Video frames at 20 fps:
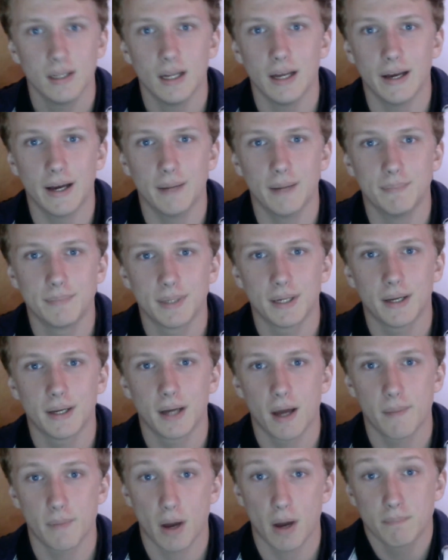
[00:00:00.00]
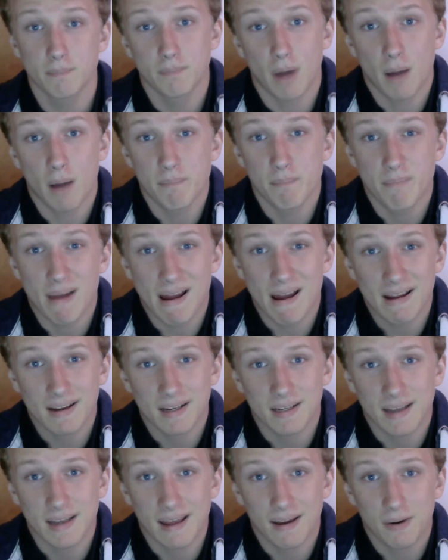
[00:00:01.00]
Um, but um, I'm, I'm
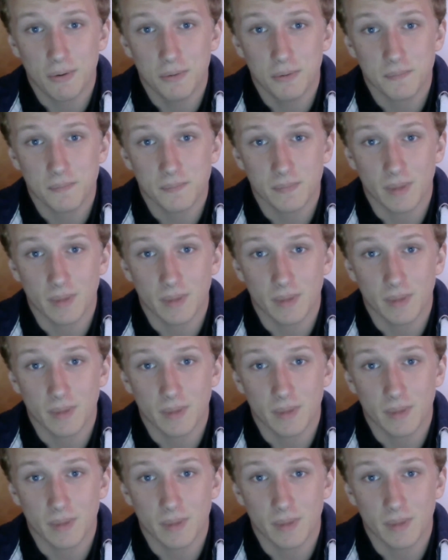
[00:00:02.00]
back now.